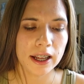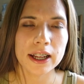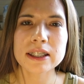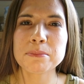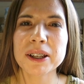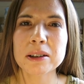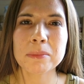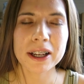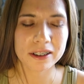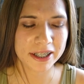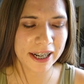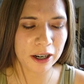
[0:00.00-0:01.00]
It's been
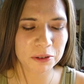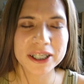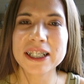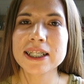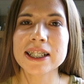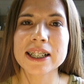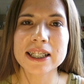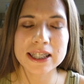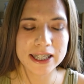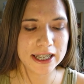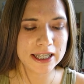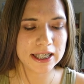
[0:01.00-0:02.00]
about an hour into
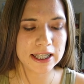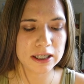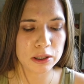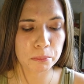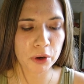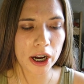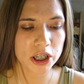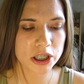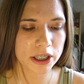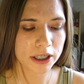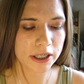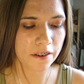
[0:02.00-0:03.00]
this
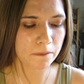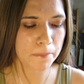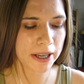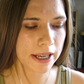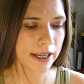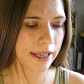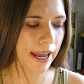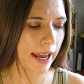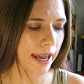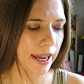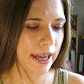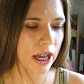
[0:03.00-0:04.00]
project of making
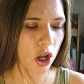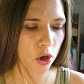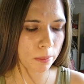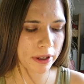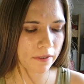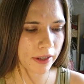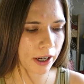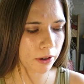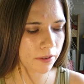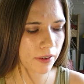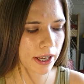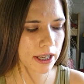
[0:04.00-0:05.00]
a Jhoooppee
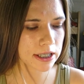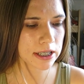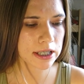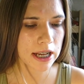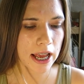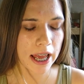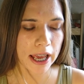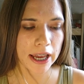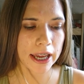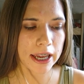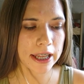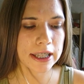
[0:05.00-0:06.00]
flower vase,
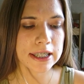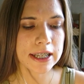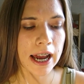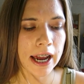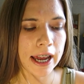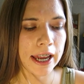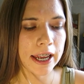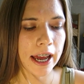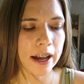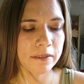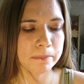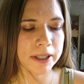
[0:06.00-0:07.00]
and I
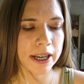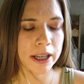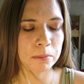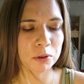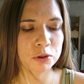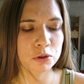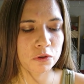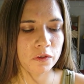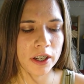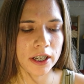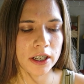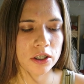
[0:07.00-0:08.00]
have been able to
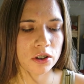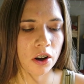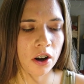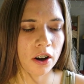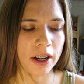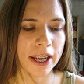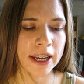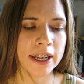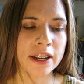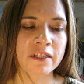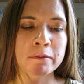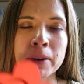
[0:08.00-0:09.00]
finish all
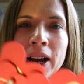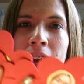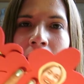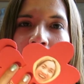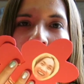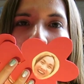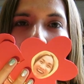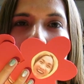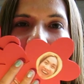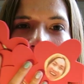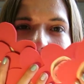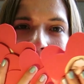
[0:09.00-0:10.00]
8 of my
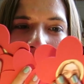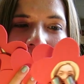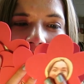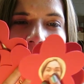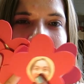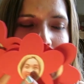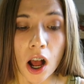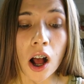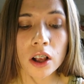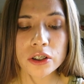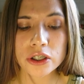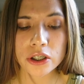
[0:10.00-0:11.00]
Jhoooppee flowers.
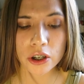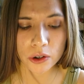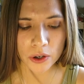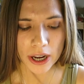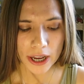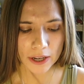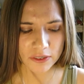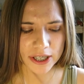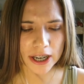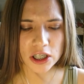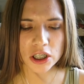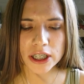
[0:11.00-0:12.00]
Also, if you
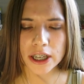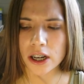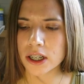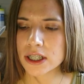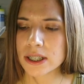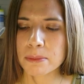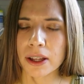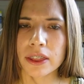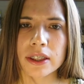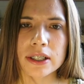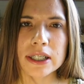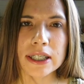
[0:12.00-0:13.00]
guys are curious about
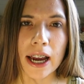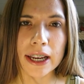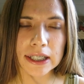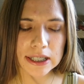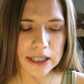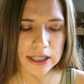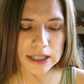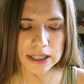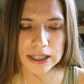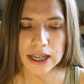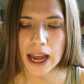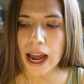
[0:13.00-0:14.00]
the sizes,
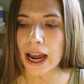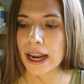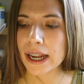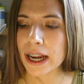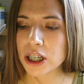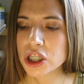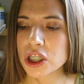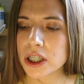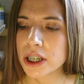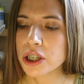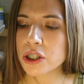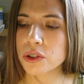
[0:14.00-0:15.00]
I actually
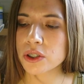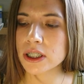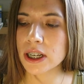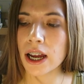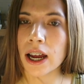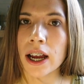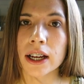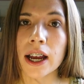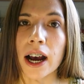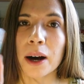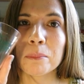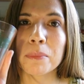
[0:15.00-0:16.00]
used a
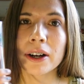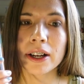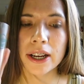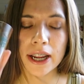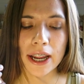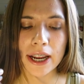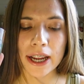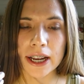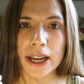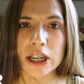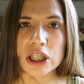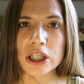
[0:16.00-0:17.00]
cup and
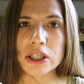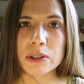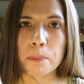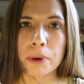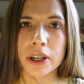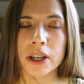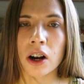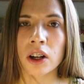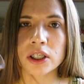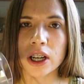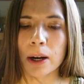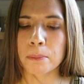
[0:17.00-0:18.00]
I just put it on
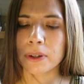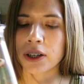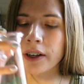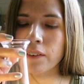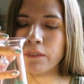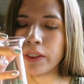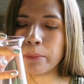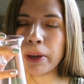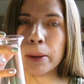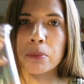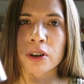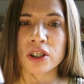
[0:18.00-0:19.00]
top of the
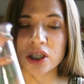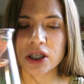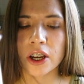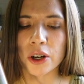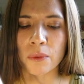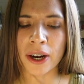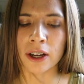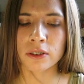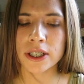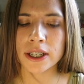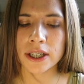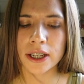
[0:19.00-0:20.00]
paper and just cut around
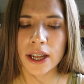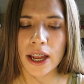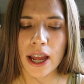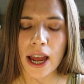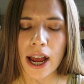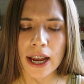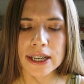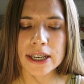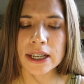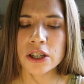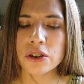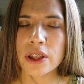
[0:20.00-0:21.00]
it. I
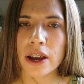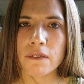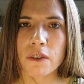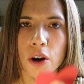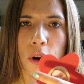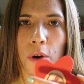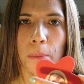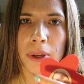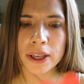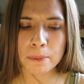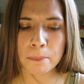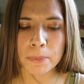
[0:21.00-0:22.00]
didn't do that for
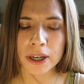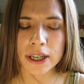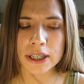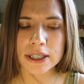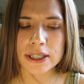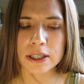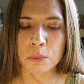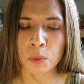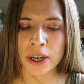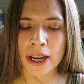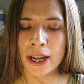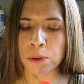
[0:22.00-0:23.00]
Jhoooppee, but
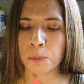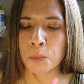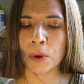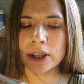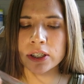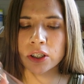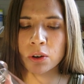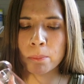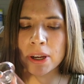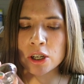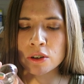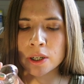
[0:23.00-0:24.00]
when I went to go
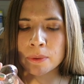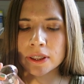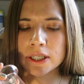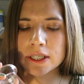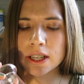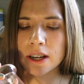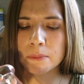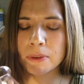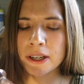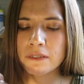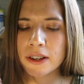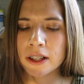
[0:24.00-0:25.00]
measure it with this cup,
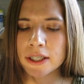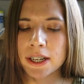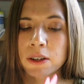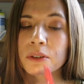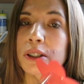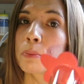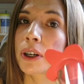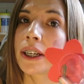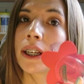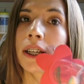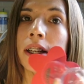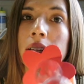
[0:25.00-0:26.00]
I found that it was pretty
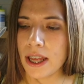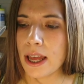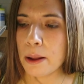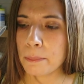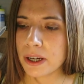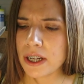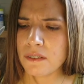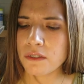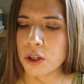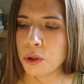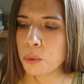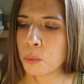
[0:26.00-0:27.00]
good. But if
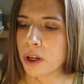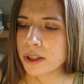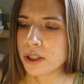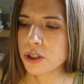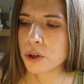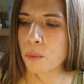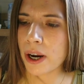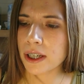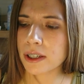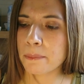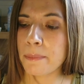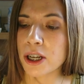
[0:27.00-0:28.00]
you want the
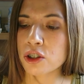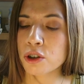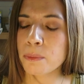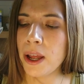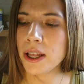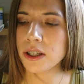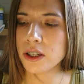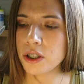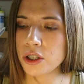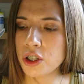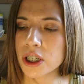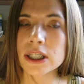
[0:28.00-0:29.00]
direct
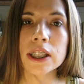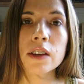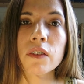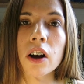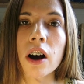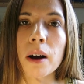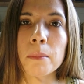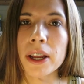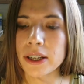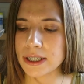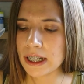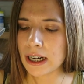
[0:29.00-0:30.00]
measurements, just leave a
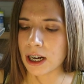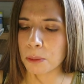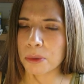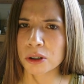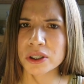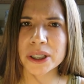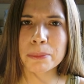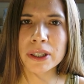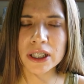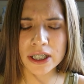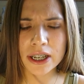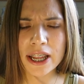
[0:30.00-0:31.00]
comment and I'll post them
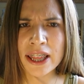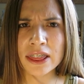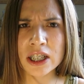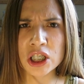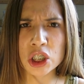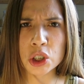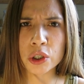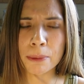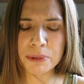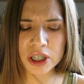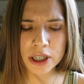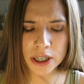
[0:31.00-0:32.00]
in the
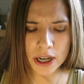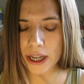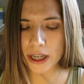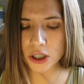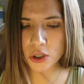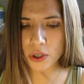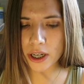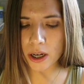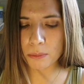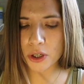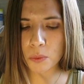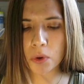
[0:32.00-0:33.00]
description. And so now
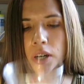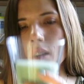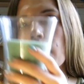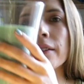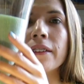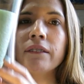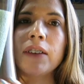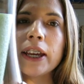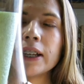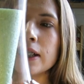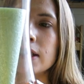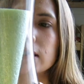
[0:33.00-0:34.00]
I'm going to work on the
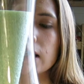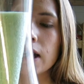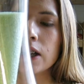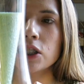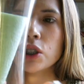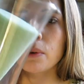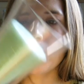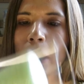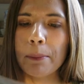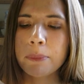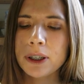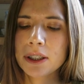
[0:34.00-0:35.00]
vase. So I
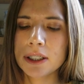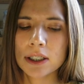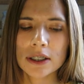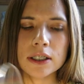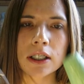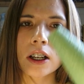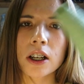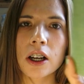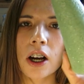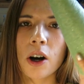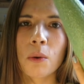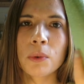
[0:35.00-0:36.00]
put this
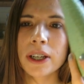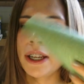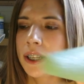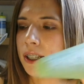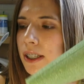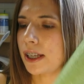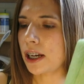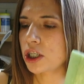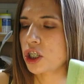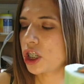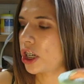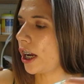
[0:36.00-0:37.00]
cone in that
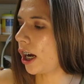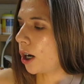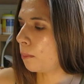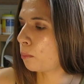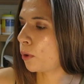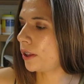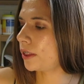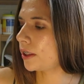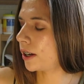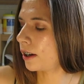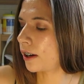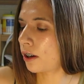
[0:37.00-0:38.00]
should help with
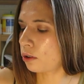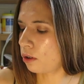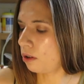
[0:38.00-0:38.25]
the